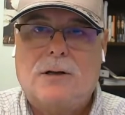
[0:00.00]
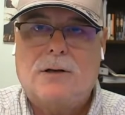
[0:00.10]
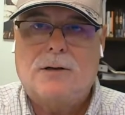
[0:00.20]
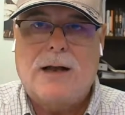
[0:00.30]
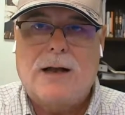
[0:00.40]

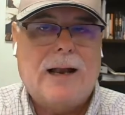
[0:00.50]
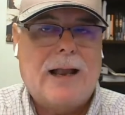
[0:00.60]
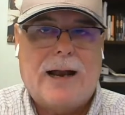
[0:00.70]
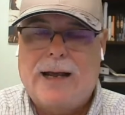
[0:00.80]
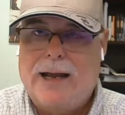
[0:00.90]
not a
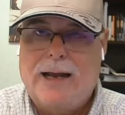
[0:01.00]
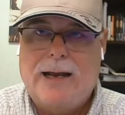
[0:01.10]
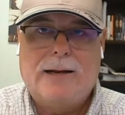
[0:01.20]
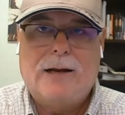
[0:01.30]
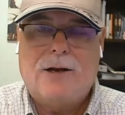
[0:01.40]
lot of
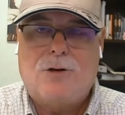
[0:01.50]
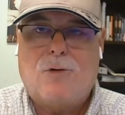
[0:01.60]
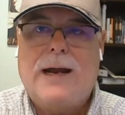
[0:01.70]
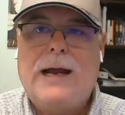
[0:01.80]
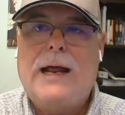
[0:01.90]
heat,
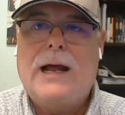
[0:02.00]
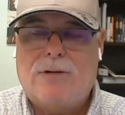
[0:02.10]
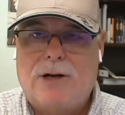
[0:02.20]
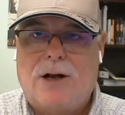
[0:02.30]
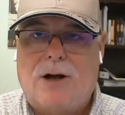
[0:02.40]
green
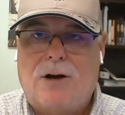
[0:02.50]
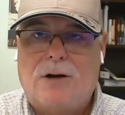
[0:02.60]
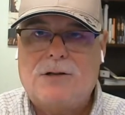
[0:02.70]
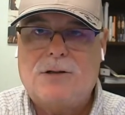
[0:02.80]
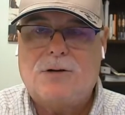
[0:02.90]
hickory
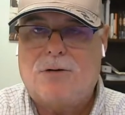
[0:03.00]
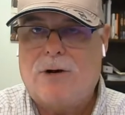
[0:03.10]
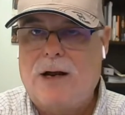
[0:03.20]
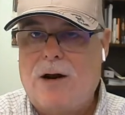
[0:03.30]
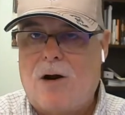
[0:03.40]
logs or
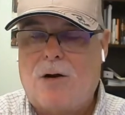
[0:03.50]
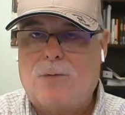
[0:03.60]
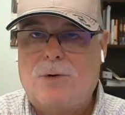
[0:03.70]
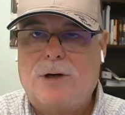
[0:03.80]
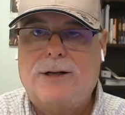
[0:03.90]
green
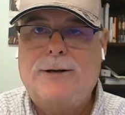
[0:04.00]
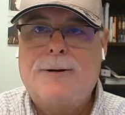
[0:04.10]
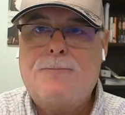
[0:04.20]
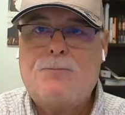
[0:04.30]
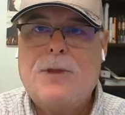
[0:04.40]
hardwood.
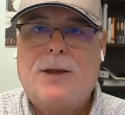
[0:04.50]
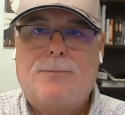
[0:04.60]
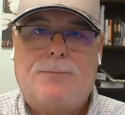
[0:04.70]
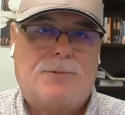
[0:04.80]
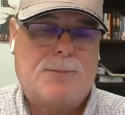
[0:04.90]

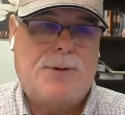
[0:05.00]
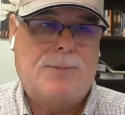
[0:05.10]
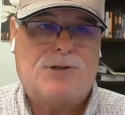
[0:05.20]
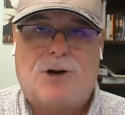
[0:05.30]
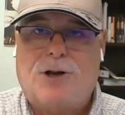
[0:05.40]
Some
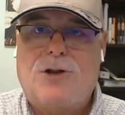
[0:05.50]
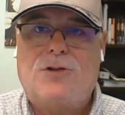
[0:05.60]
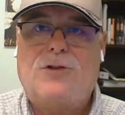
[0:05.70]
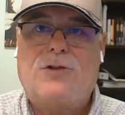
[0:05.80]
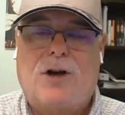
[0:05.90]
people started
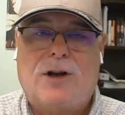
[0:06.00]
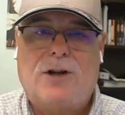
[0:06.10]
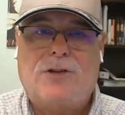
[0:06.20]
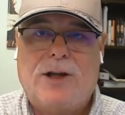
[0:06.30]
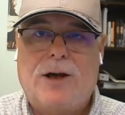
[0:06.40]
using
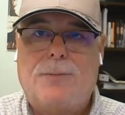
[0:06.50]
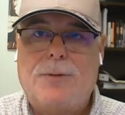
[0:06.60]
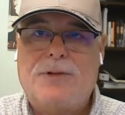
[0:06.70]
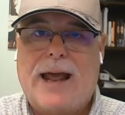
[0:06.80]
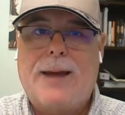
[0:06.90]
sawdust to help
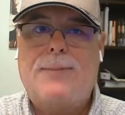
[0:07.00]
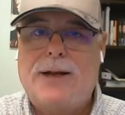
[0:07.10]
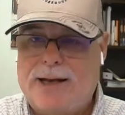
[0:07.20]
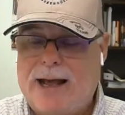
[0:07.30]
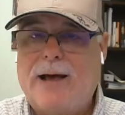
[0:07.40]
it dampen
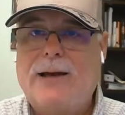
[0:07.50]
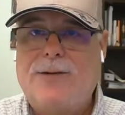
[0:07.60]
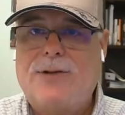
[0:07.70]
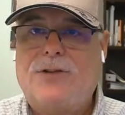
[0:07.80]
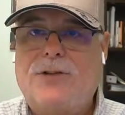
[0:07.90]
it down
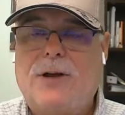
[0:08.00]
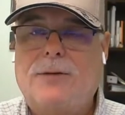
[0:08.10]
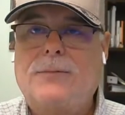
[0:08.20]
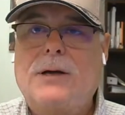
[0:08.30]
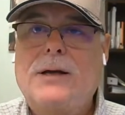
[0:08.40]
even
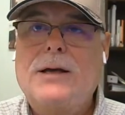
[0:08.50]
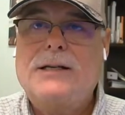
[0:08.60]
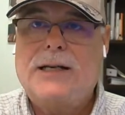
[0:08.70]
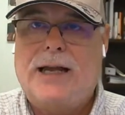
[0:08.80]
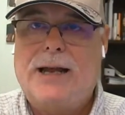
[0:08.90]
some,
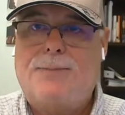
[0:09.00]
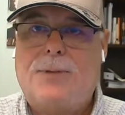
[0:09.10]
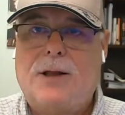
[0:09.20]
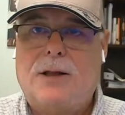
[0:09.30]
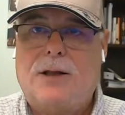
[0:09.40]
to keep
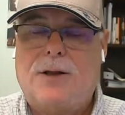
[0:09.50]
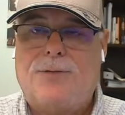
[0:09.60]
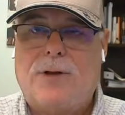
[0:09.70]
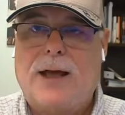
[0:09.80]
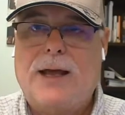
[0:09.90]
the
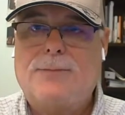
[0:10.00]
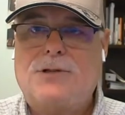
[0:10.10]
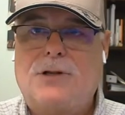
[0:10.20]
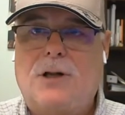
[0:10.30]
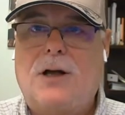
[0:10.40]

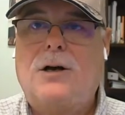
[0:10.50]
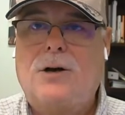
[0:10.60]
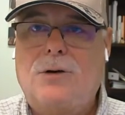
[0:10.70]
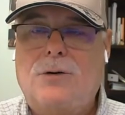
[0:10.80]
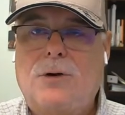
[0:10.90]
flames
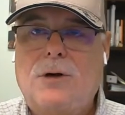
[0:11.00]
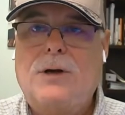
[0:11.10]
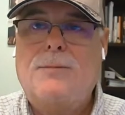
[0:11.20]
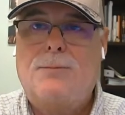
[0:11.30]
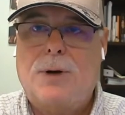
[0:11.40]
low,
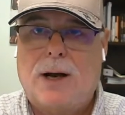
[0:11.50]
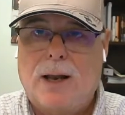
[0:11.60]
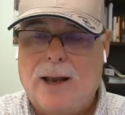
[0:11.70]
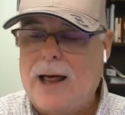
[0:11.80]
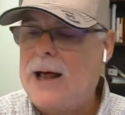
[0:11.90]
but a
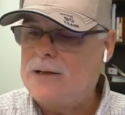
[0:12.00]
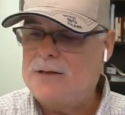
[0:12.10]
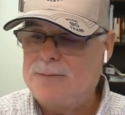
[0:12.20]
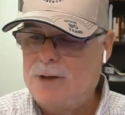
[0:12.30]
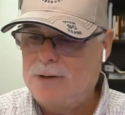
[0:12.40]
lot of
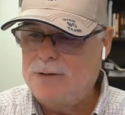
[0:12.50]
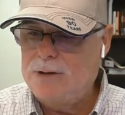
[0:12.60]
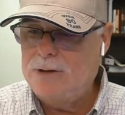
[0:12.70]
smoke,